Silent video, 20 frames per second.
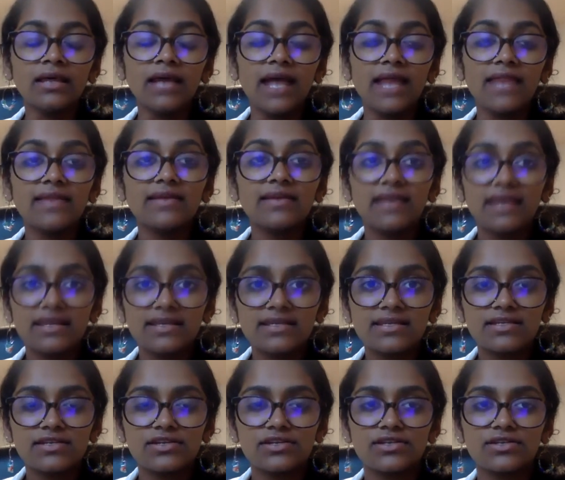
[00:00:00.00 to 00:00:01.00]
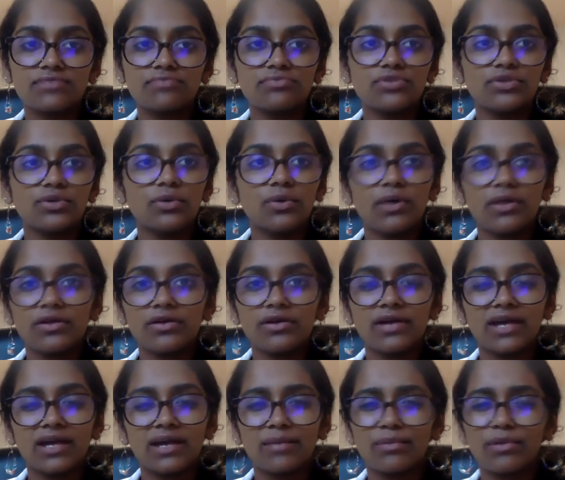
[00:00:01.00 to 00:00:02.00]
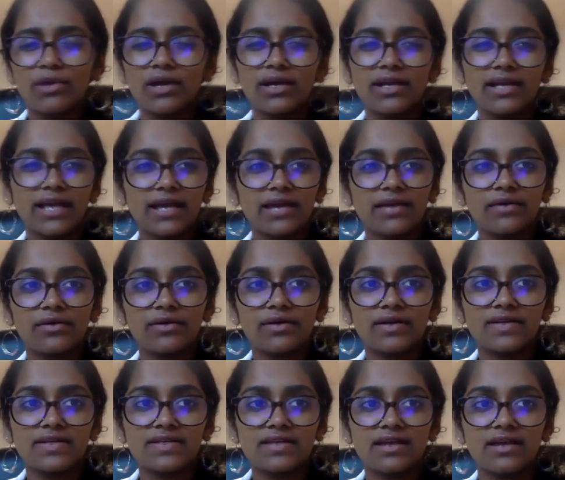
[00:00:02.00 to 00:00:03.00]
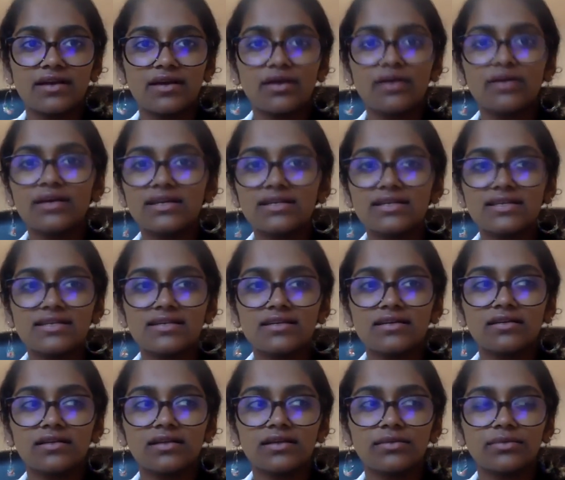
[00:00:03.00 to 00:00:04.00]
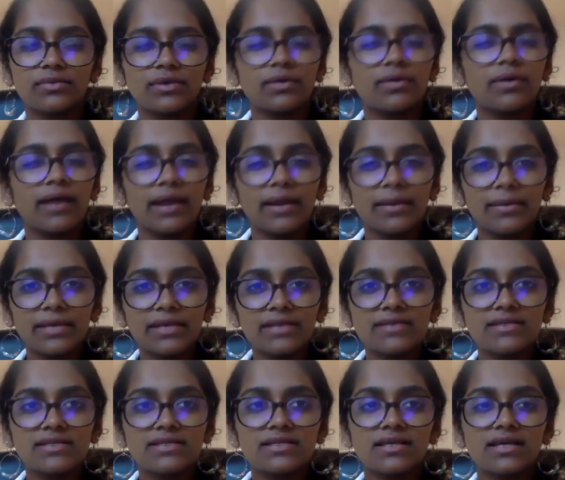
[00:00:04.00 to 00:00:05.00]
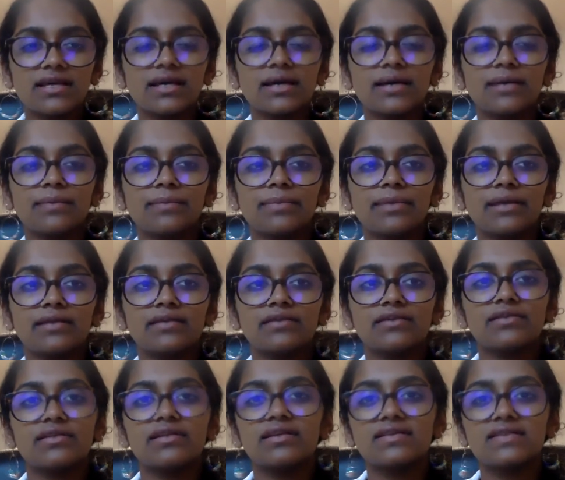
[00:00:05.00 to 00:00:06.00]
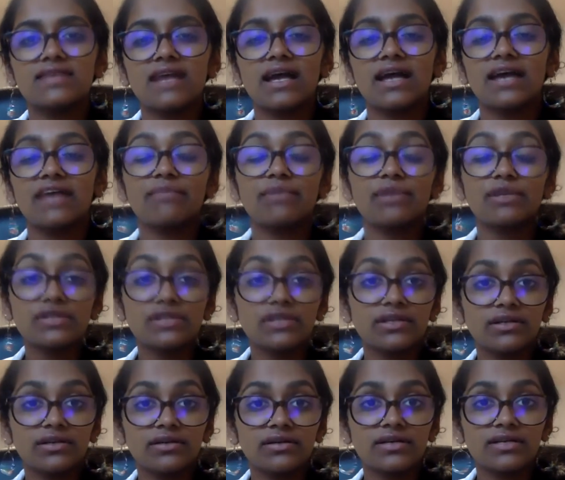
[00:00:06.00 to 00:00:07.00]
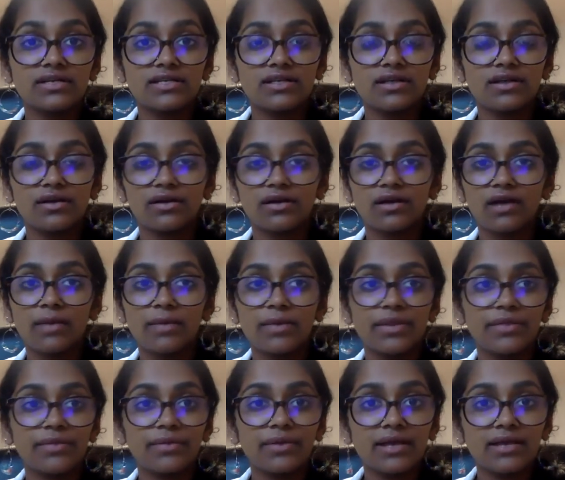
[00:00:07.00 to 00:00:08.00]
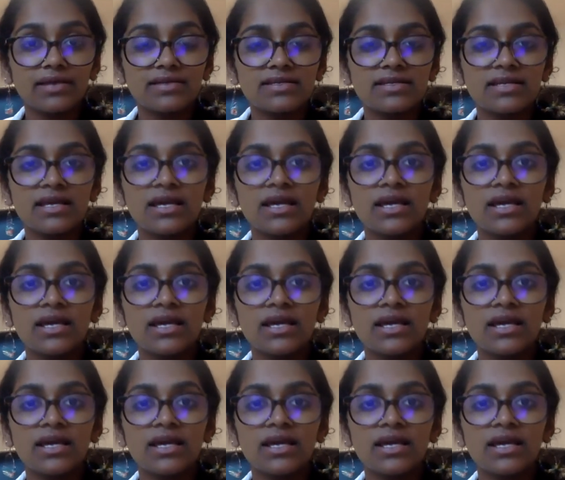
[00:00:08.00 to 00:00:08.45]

And then next, just two other kind of broad categories that aren't necessarily requirements, um, but they're things that I personally noticed are common threads.